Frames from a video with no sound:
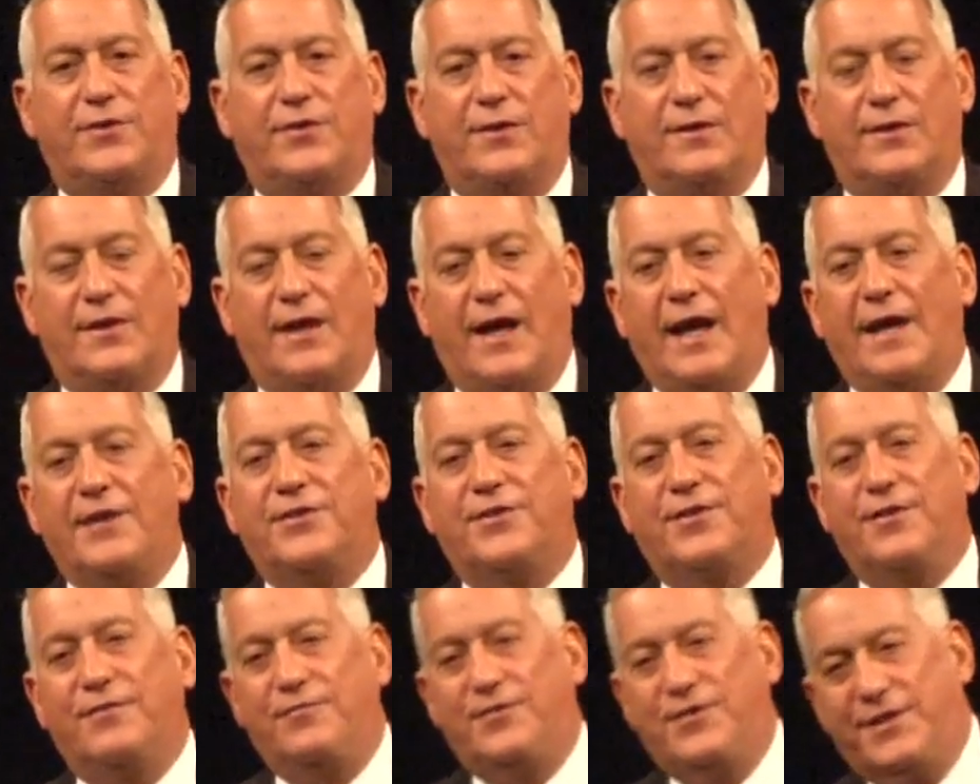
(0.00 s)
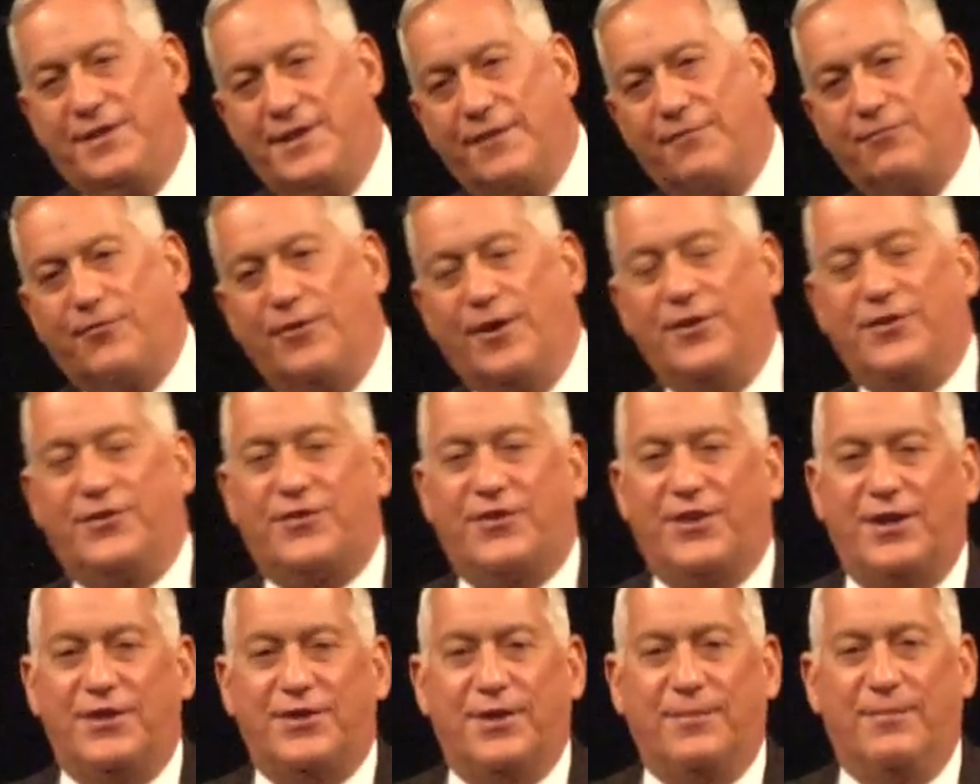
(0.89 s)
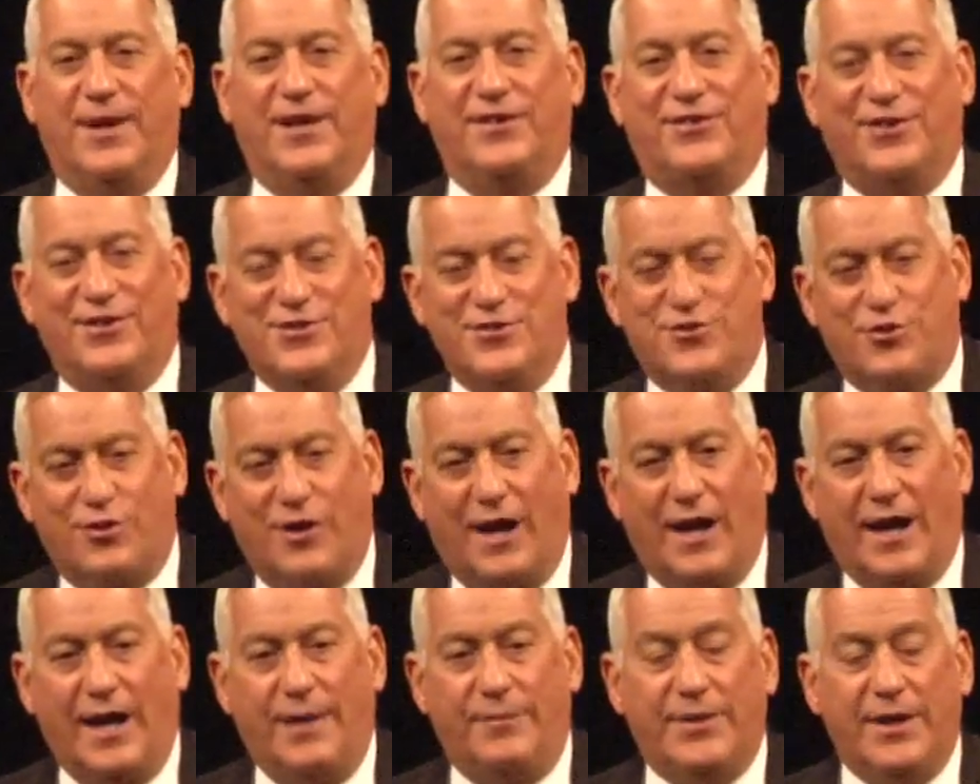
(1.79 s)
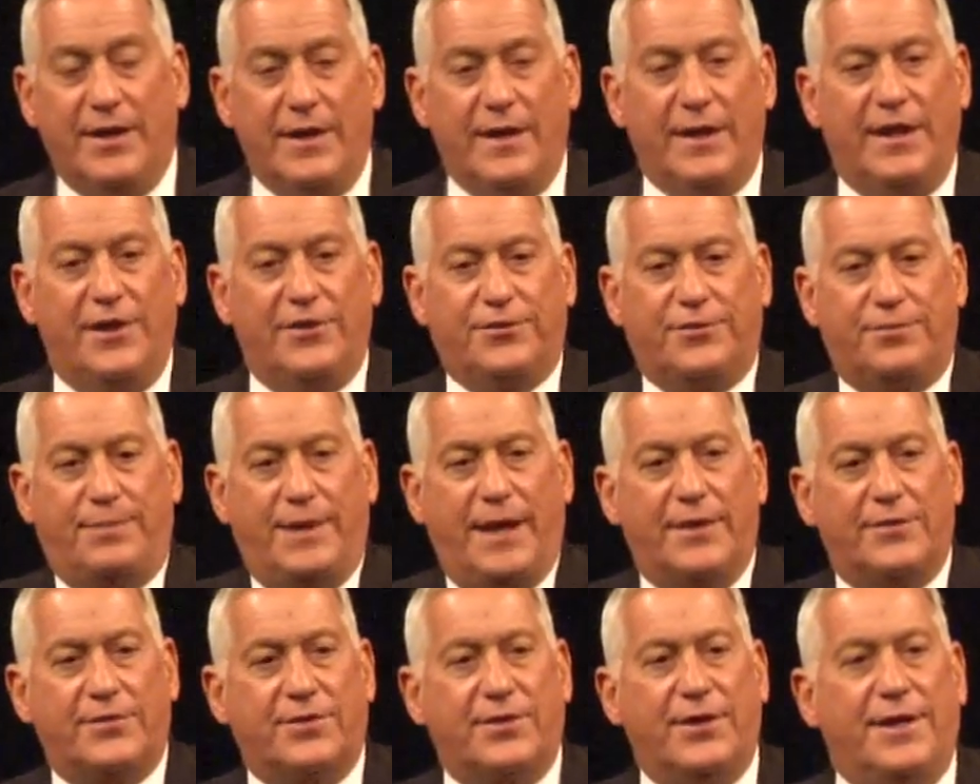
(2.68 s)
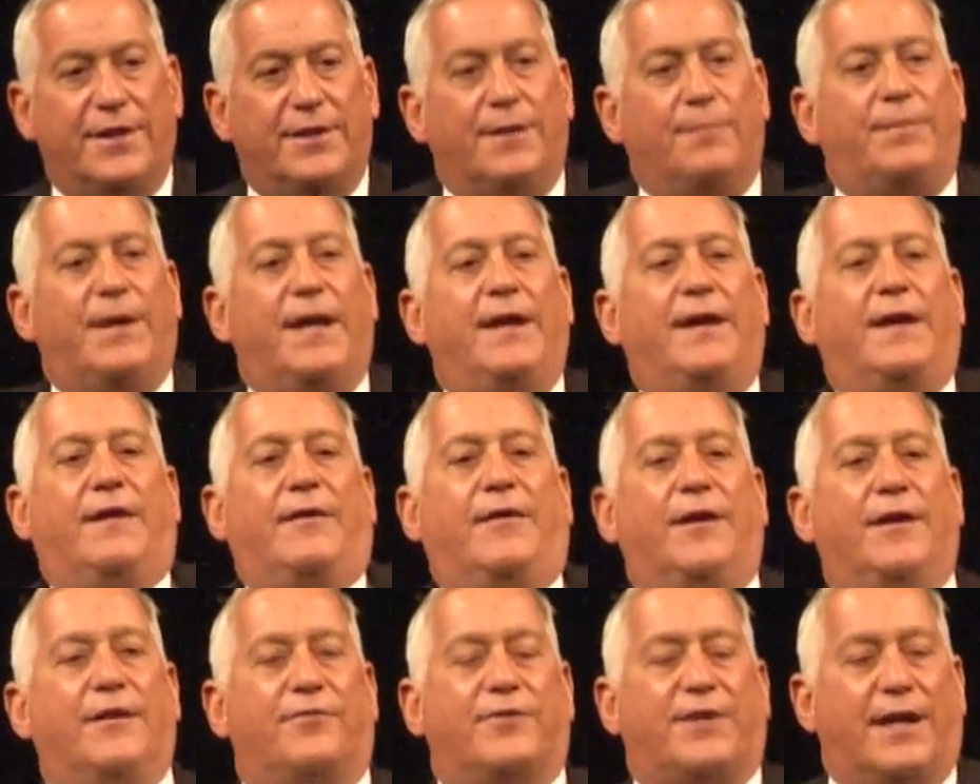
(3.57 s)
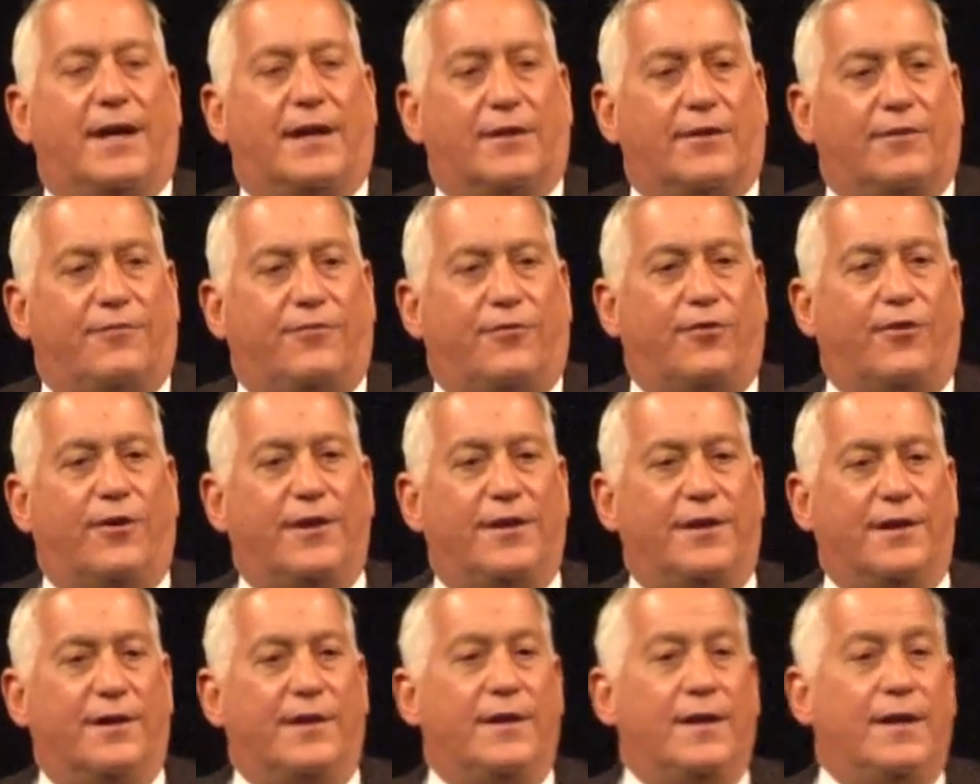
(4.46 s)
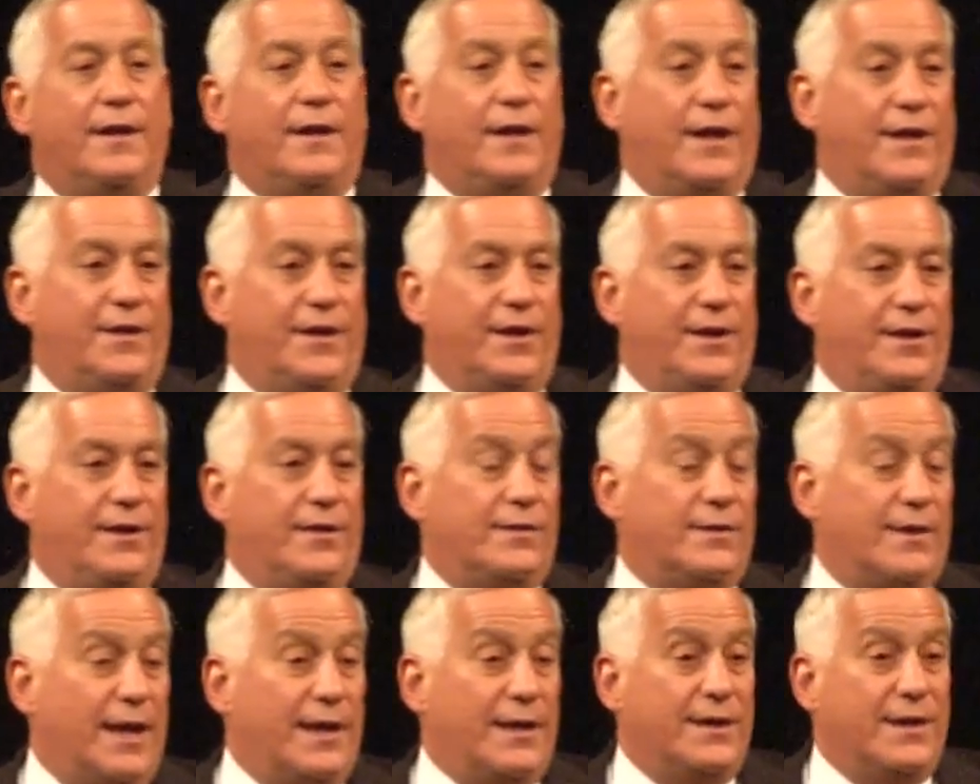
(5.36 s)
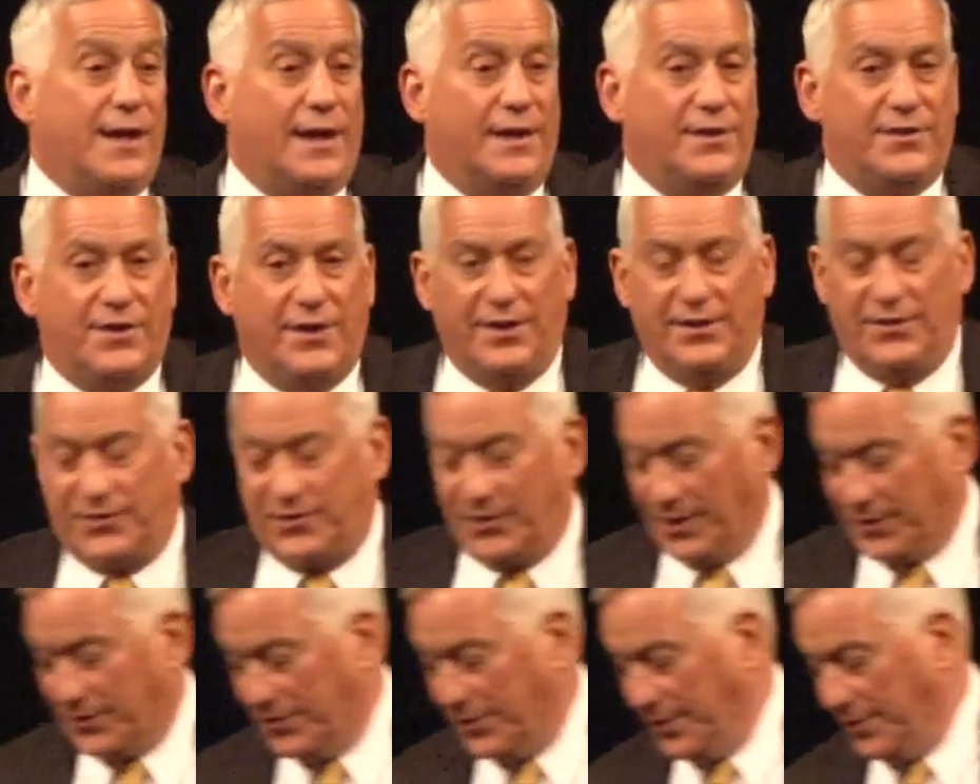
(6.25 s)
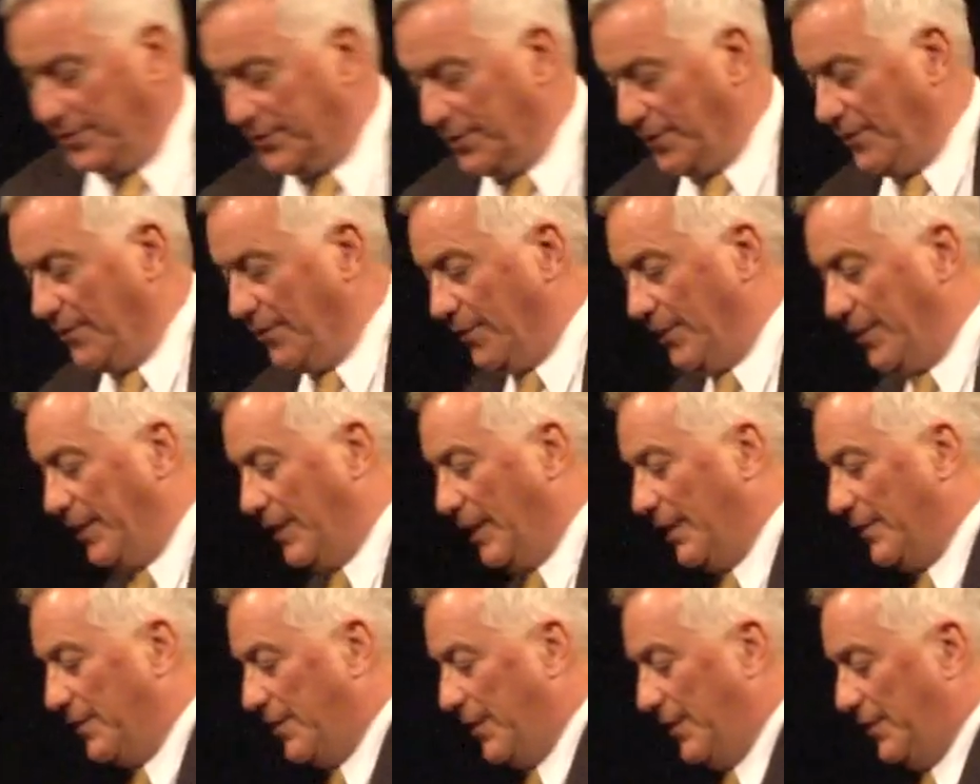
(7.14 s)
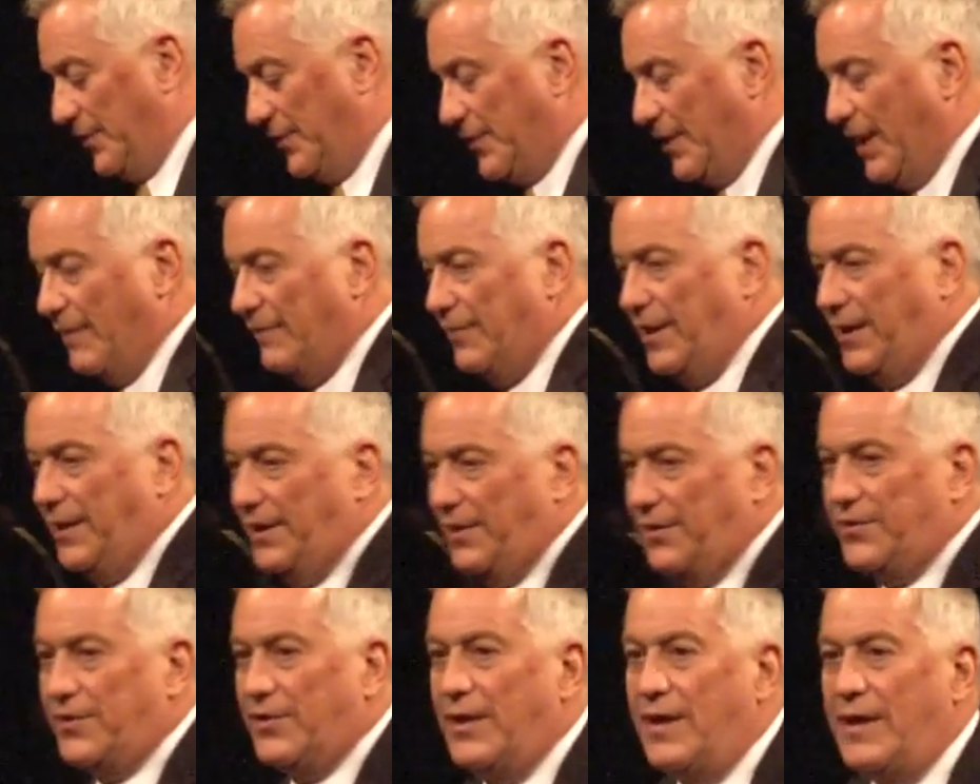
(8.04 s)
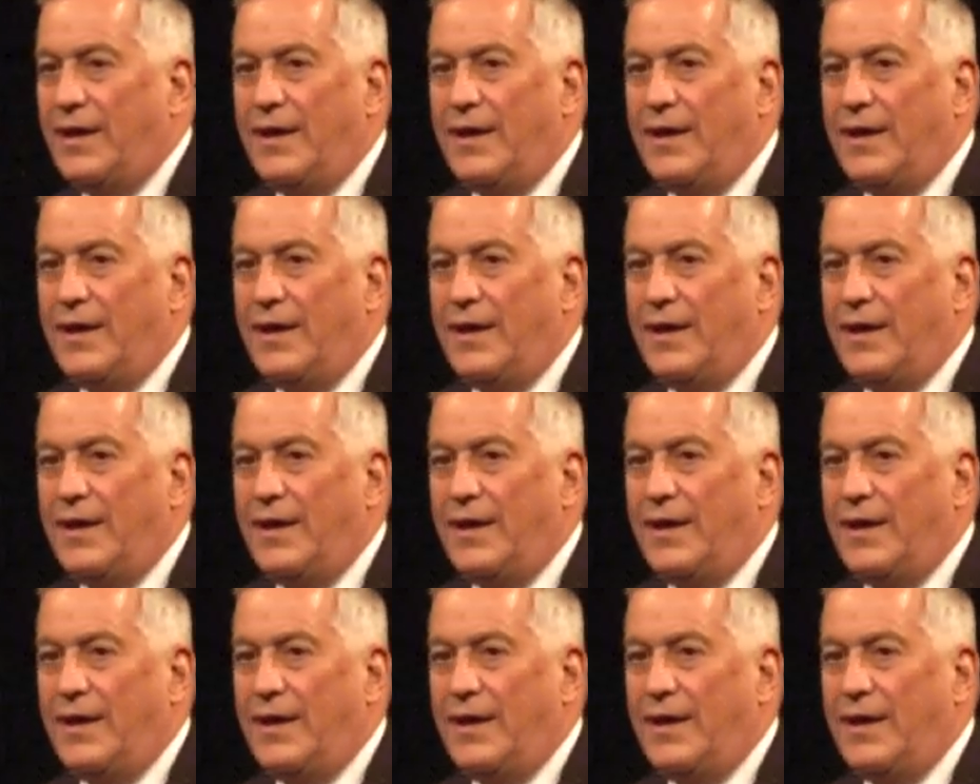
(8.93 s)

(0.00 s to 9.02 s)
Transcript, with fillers: lots of different sentiments and tribes, especially in the Bay Area of California in the late 1960s and early 1970s.